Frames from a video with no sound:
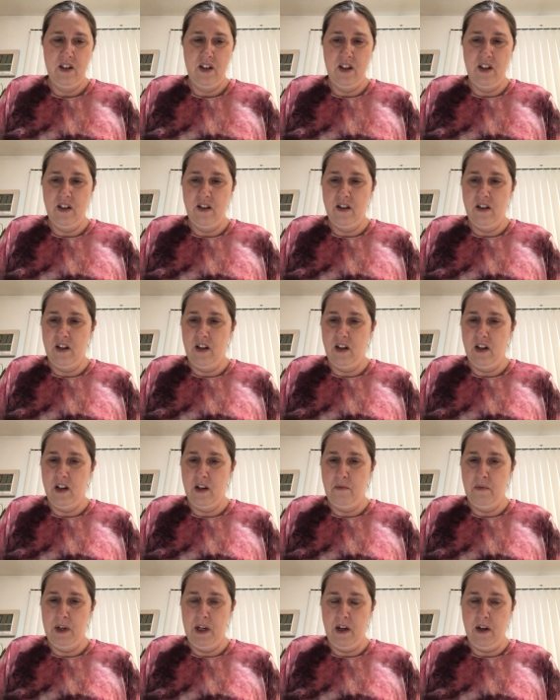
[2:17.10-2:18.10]
it's not
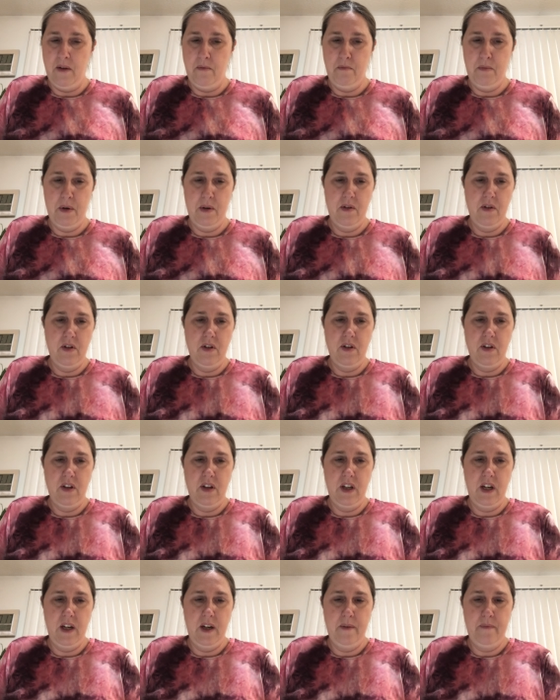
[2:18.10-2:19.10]
coming up. Let's see.
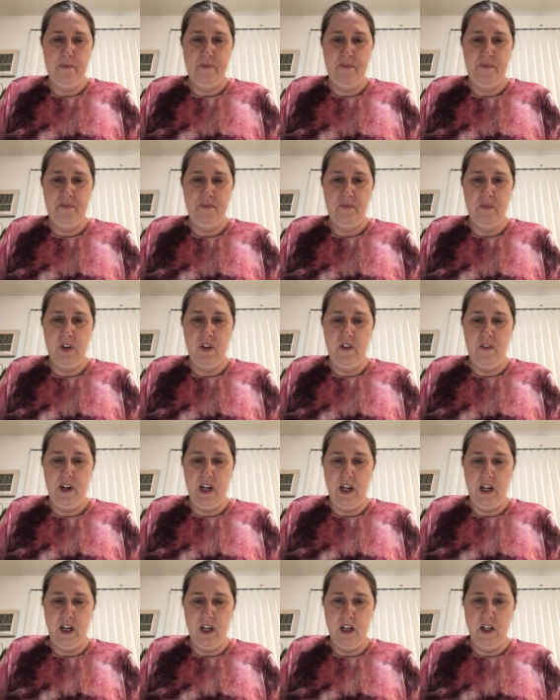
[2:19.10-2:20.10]
Let's see if I
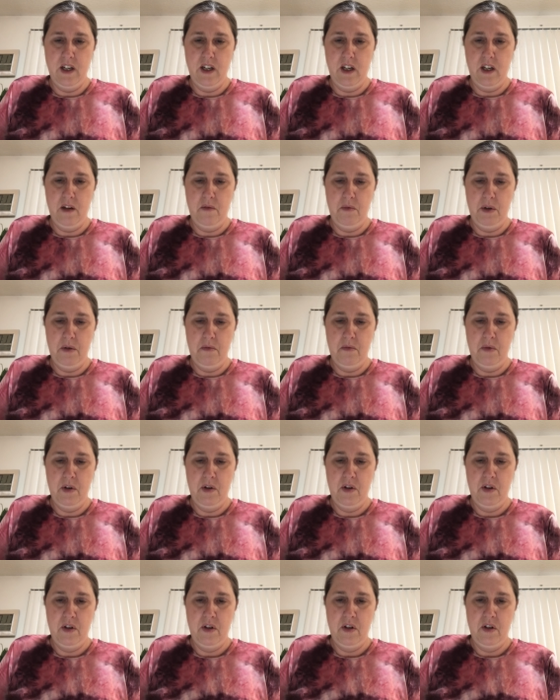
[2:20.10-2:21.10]
can get it to come
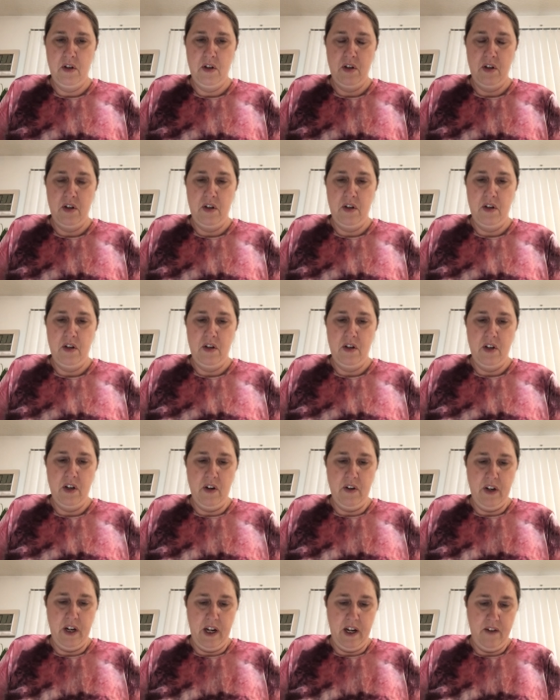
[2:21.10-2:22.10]
up.
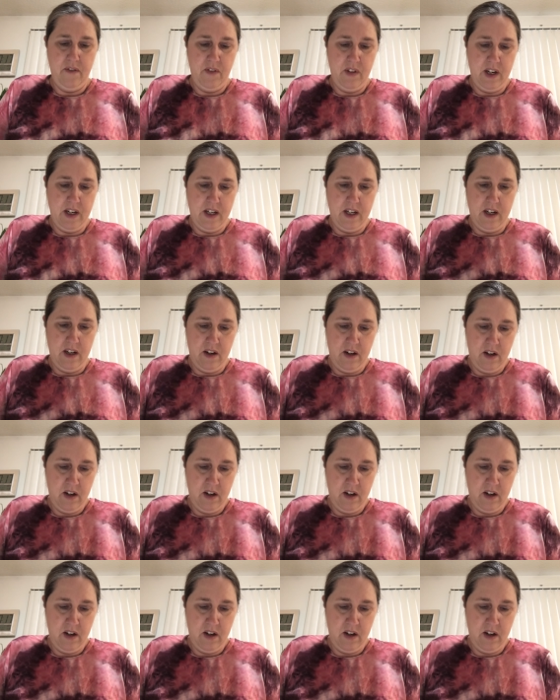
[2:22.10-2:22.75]
Okay, it did.